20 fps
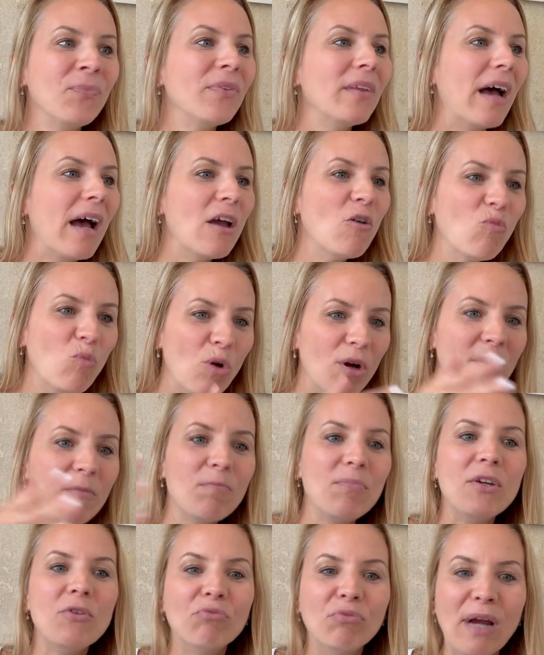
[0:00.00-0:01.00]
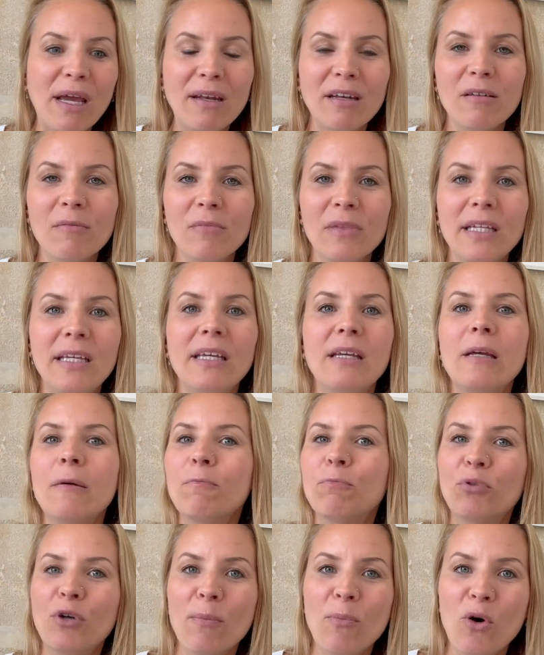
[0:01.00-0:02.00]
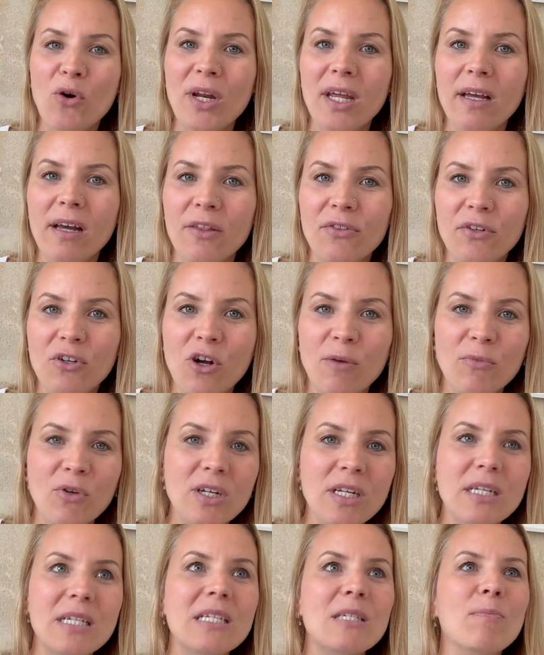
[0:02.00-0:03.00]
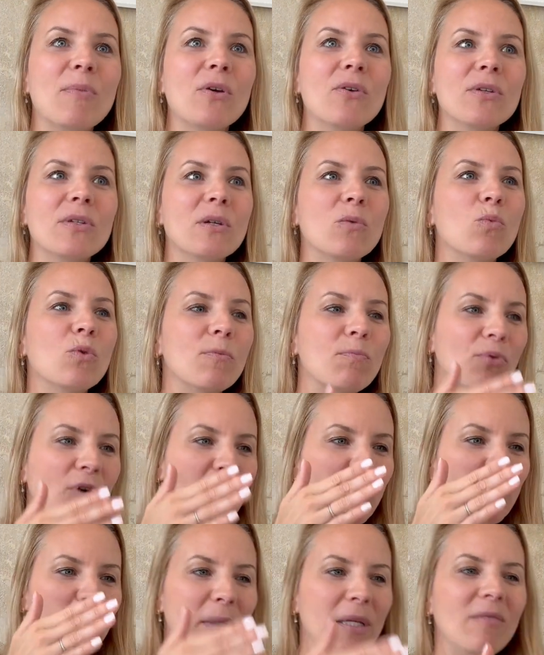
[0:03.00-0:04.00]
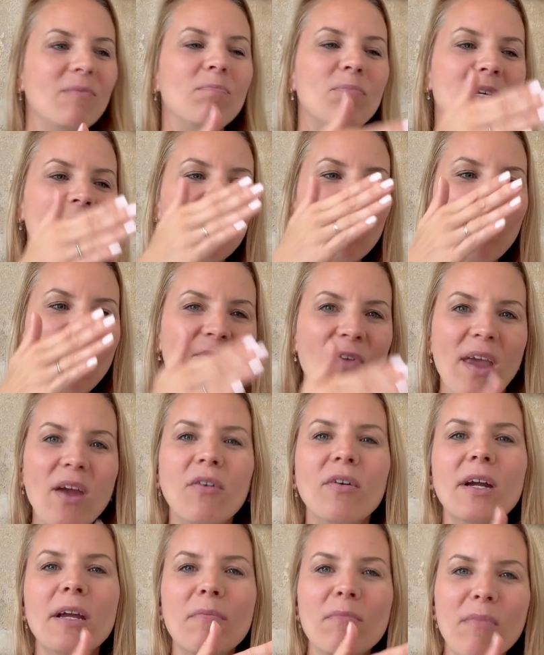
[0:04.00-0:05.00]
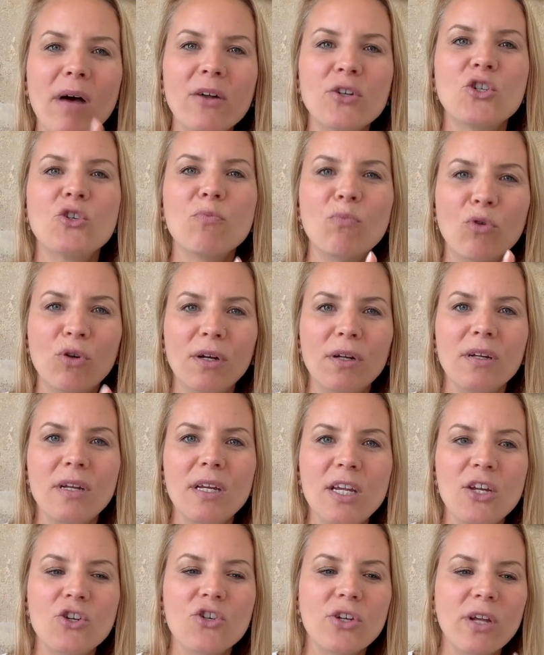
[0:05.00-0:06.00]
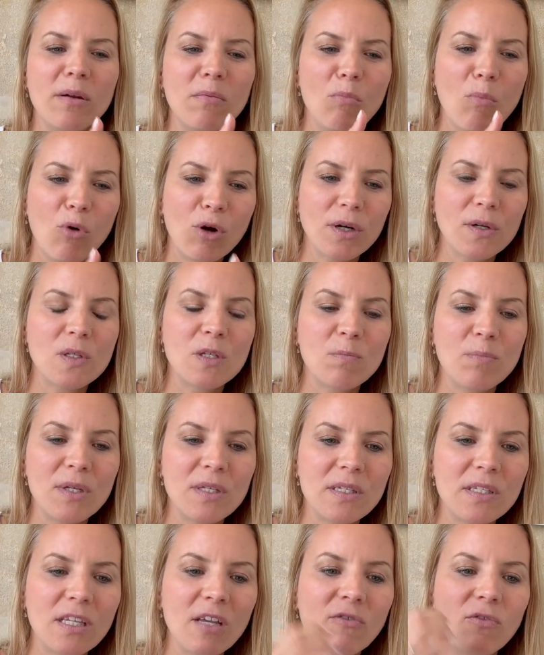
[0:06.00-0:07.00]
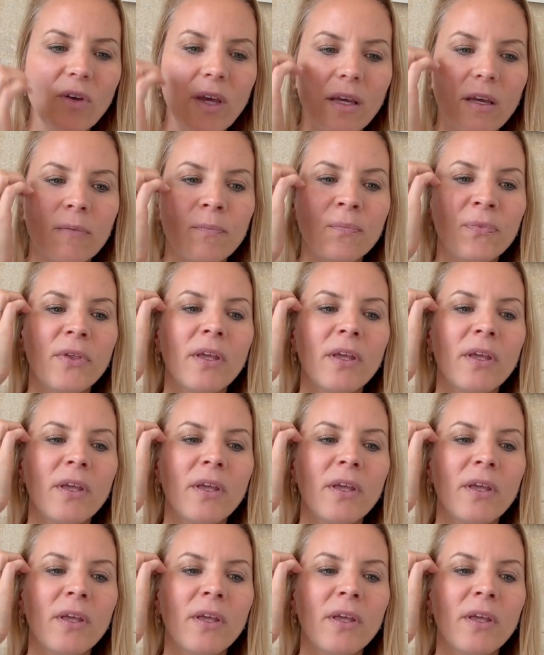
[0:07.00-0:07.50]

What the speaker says: I wouldn't be randomly promoting other communities because it would probably be very much more niche and more specific.